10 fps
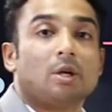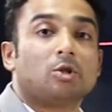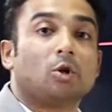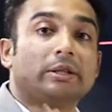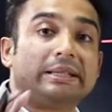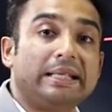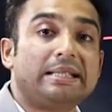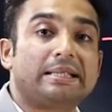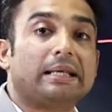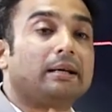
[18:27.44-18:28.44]
So
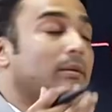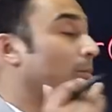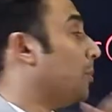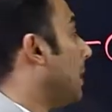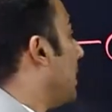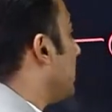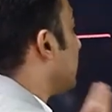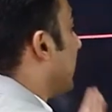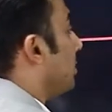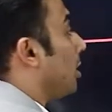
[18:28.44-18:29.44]
this uh,
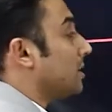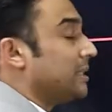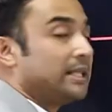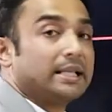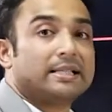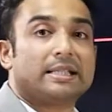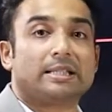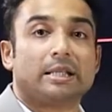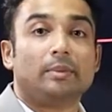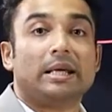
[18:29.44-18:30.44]
cyclooxygenase
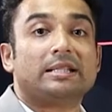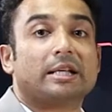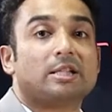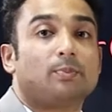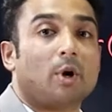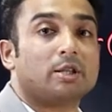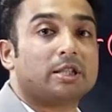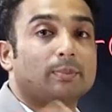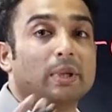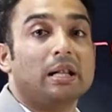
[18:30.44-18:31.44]
system is
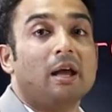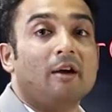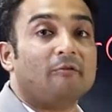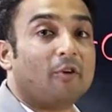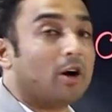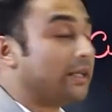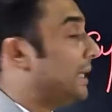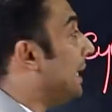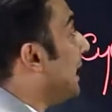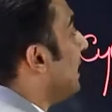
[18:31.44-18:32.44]
responsible for
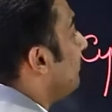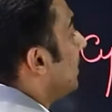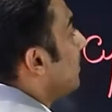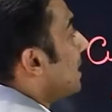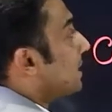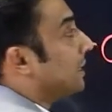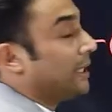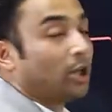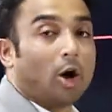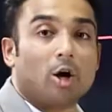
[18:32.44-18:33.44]
the inflammation
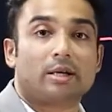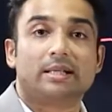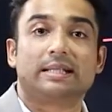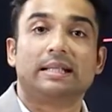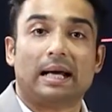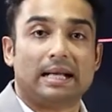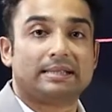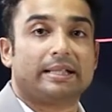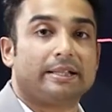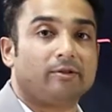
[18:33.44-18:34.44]
that occurs in
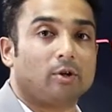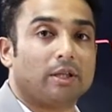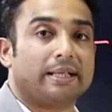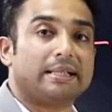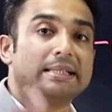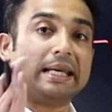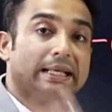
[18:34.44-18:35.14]
ulcerative colitis.